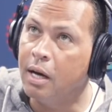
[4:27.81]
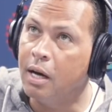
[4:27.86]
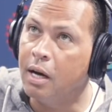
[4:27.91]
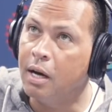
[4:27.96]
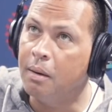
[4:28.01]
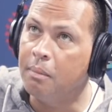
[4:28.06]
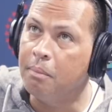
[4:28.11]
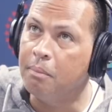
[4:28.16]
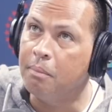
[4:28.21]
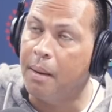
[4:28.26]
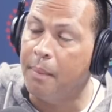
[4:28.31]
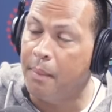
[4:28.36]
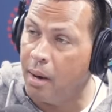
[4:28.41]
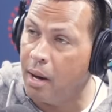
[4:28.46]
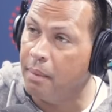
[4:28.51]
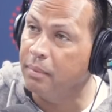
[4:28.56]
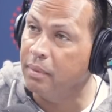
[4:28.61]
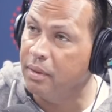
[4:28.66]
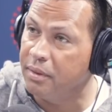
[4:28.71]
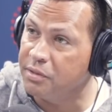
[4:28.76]
My
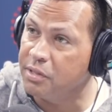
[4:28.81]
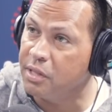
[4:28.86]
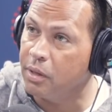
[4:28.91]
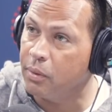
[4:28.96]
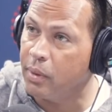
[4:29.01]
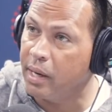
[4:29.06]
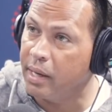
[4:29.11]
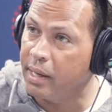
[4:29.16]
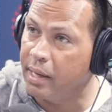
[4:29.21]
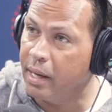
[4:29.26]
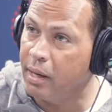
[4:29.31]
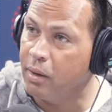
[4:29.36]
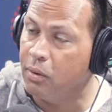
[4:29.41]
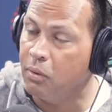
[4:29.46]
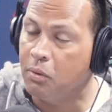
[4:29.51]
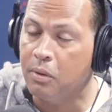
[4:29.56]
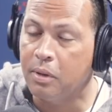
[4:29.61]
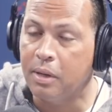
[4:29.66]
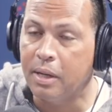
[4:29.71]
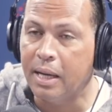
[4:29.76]
mom lives there right
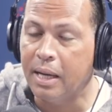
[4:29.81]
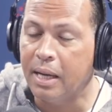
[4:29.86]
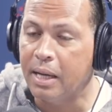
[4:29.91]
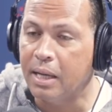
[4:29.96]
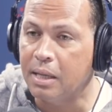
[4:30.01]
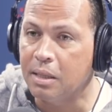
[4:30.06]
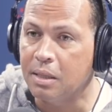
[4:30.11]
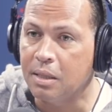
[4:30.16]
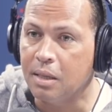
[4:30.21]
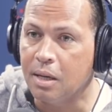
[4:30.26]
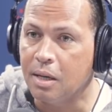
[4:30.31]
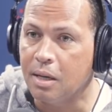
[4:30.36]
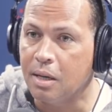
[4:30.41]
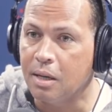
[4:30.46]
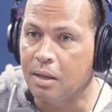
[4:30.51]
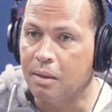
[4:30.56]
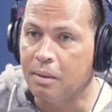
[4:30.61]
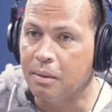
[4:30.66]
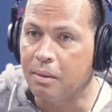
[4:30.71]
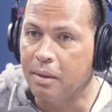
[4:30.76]
now, and
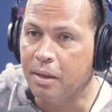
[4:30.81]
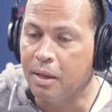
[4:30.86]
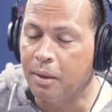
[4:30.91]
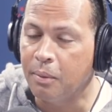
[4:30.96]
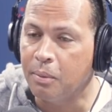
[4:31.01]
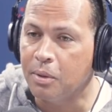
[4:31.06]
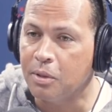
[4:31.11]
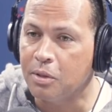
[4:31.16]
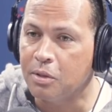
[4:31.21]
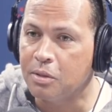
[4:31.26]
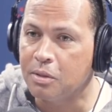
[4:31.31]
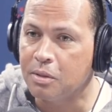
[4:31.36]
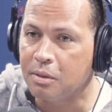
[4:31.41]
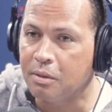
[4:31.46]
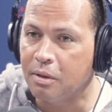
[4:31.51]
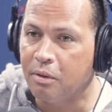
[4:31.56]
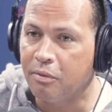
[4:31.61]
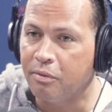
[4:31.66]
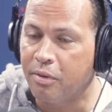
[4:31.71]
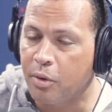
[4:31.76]
it was
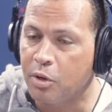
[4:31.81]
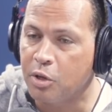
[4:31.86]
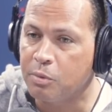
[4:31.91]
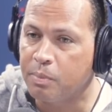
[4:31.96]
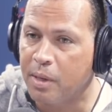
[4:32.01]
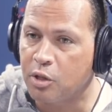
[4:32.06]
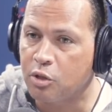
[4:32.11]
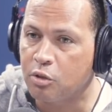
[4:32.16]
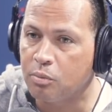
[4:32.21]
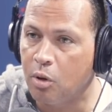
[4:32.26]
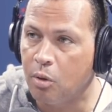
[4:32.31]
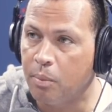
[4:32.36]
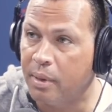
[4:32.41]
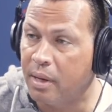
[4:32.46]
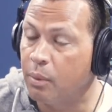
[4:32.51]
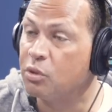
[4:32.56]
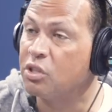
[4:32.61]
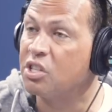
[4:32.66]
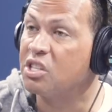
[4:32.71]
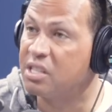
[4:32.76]
a very special moment.
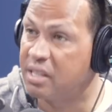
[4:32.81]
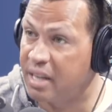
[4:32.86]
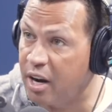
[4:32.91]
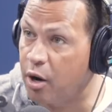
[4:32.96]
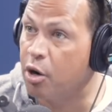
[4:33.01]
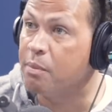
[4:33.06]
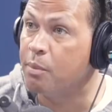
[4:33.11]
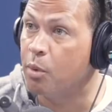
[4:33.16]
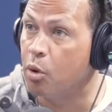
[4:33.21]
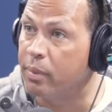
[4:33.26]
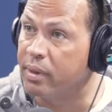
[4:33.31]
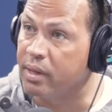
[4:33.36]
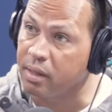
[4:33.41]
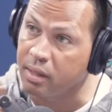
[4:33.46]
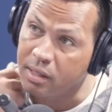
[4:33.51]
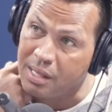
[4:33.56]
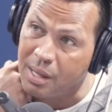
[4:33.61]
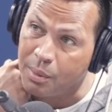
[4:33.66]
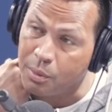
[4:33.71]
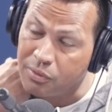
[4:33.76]
It was a scary moment
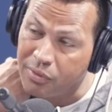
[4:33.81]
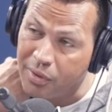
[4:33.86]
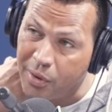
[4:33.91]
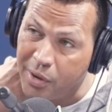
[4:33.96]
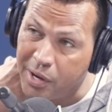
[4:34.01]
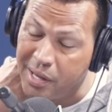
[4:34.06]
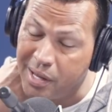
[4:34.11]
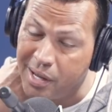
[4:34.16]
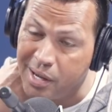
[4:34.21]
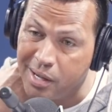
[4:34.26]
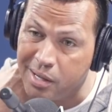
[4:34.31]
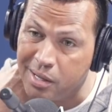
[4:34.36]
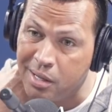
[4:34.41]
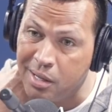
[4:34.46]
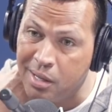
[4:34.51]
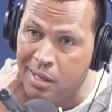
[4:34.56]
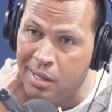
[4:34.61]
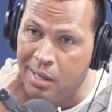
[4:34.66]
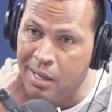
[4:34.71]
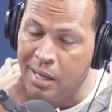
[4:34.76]
because I was very young,
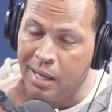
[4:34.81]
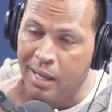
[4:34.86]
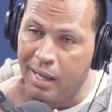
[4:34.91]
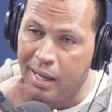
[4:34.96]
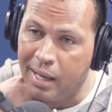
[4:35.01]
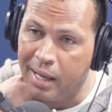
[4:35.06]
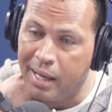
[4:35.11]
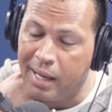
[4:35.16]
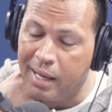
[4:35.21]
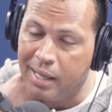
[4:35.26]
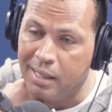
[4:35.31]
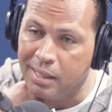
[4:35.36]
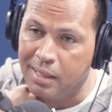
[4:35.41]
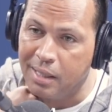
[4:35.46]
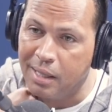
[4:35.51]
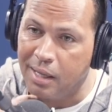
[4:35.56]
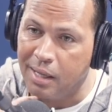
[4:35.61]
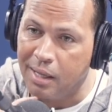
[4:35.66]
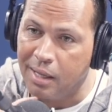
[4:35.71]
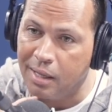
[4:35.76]
and
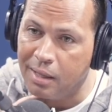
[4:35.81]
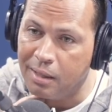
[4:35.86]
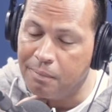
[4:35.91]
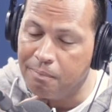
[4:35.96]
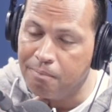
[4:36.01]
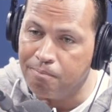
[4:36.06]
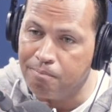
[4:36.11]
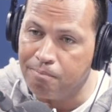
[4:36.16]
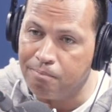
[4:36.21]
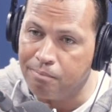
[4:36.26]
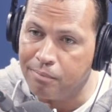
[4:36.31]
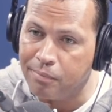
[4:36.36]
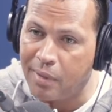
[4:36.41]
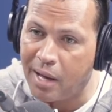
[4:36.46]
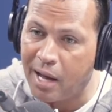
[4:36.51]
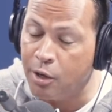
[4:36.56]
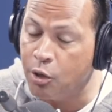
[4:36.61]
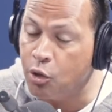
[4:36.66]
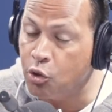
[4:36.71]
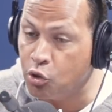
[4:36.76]

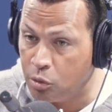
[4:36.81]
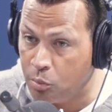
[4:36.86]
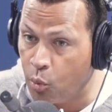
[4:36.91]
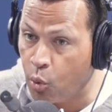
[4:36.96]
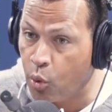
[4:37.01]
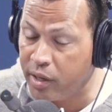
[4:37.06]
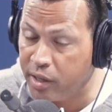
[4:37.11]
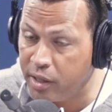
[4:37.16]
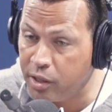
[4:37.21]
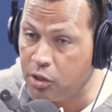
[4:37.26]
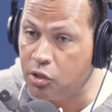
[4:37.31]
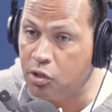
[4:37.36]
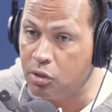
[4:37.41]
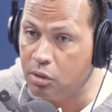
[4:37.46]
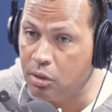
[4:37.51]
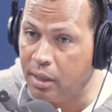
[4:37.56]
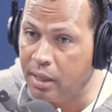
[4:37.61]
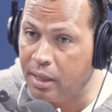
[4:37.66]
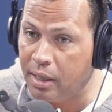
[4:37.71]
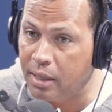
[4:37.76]
I used a mortgage.
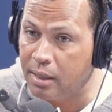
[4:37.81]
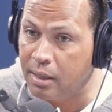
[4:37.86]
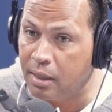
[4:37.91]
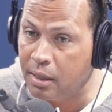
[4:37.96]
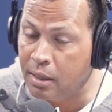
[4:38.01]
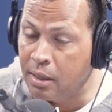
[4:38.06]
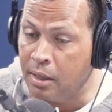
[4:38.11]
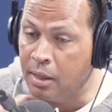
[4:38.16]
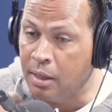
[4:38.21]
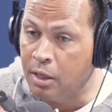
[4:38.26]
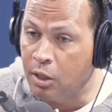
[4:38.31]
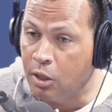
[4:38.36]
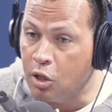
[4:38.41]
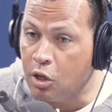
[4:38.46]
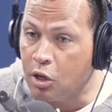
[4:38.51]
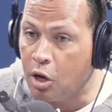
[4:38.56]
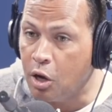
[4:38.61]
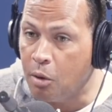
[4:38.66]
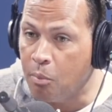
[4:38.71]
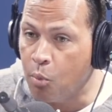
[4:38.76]
And
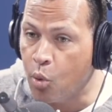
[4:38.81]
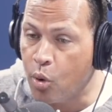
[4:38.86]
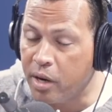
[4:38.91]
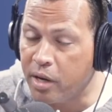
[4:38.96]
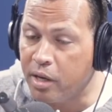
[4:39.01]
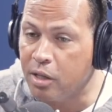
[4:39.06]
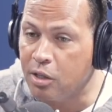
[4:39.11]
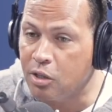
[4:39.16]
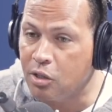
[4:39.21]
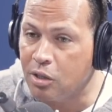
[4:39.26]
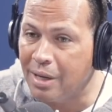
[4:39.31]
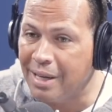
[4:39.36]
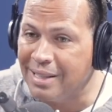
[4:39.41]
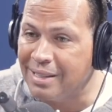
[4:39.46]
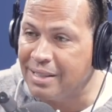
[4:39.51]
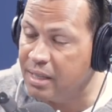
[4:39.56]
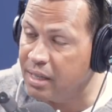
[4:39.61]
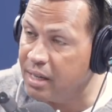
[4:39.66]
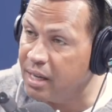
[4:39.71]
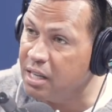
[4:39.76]
look, a mortgage
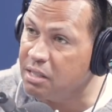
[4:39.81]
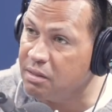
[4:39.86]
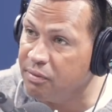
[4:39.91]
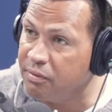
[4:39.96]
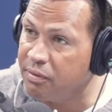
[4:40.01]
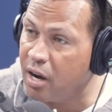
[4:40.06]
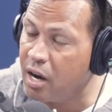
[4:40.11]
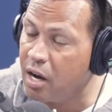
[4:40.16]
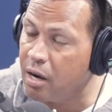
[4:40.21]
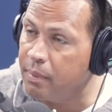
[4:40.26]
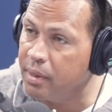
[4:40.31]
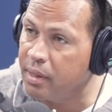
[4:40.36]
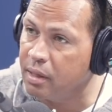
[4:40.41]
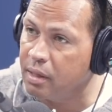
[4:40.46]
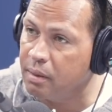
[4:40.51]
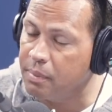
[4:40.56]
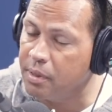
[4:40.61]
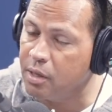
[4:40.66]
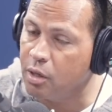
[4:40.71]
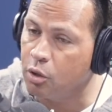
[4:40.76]
in today's environment
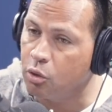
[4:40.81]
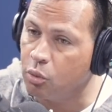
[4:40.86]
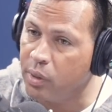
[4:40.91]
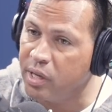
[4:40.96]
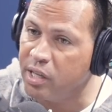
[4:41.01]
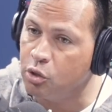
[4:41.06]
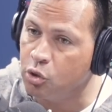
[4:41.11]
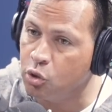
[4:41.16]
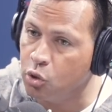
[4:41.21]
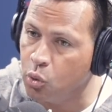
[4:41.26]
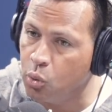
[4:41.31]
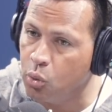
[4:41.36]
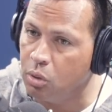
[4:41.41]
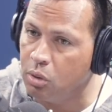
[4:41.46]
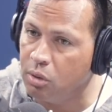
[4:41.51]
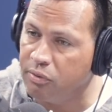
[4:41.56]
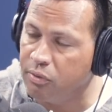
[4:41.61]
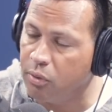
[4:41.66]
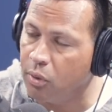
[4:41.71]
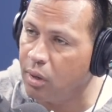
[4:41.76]
can be a great
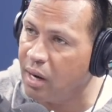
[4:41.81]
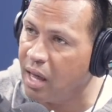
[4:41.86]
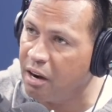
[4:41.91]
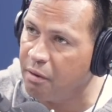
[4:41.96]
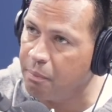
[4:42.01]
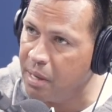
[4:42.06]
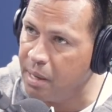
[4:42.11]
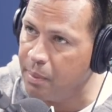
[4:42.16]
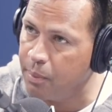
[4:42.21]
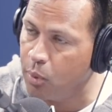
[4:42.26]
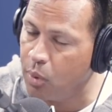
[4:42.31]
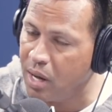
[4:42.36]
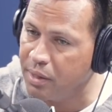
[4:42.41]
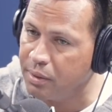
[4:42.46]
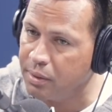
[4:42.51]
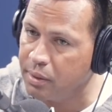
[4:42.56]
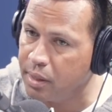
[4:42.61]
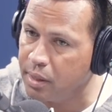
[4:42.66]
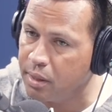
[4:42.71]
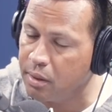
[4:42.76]
tool for a lot of people
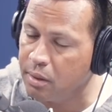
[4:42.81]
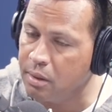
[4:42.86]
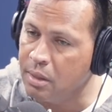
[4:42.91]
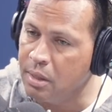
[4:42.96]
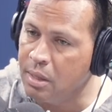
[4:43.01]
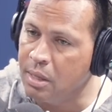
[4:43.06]
out there.